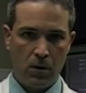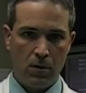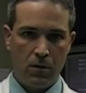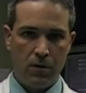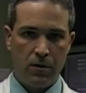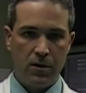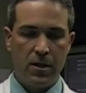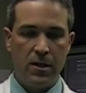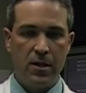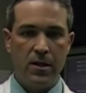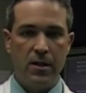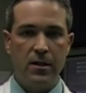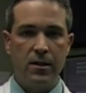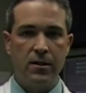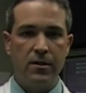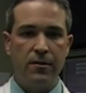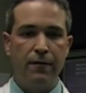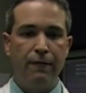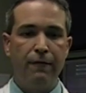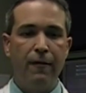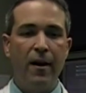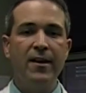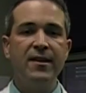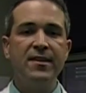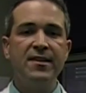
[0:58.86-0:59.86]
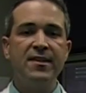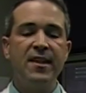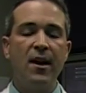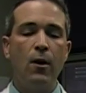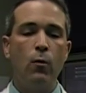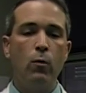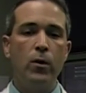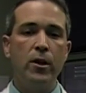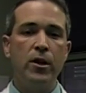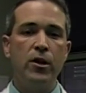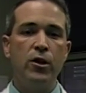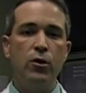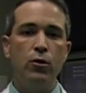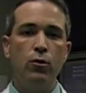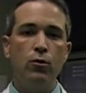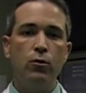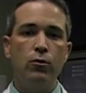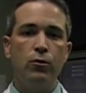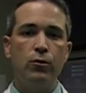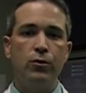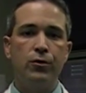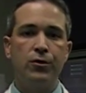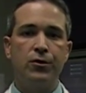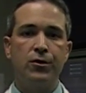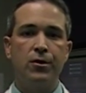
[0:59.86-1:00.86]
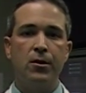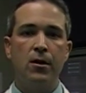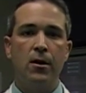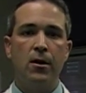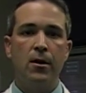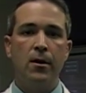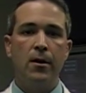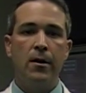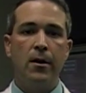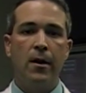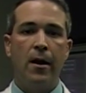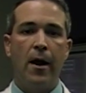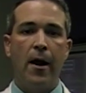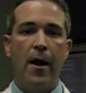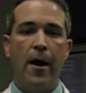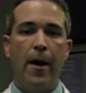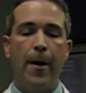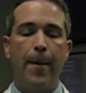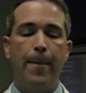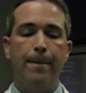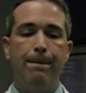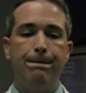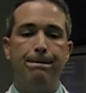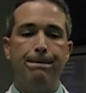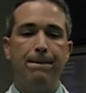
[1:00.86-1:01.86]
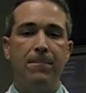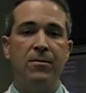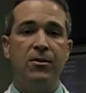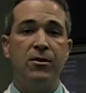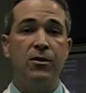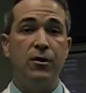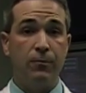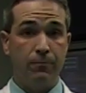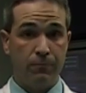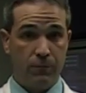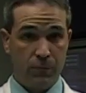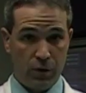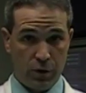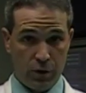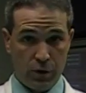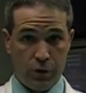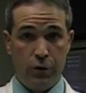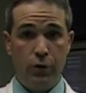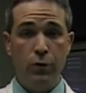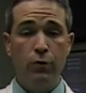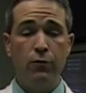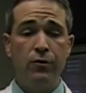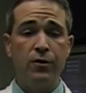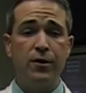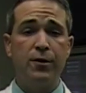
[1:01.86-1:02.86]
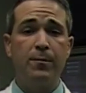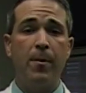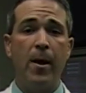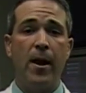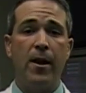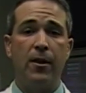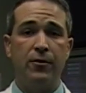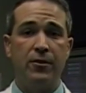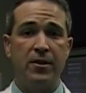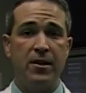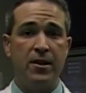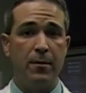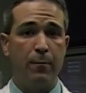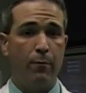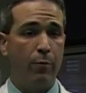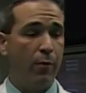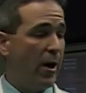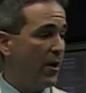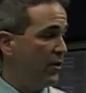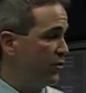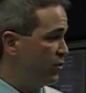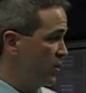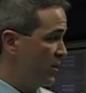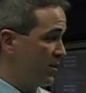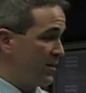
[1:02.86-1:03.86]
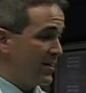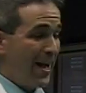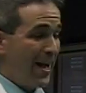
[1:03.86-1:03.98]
The device that we use to do the spinal decompression is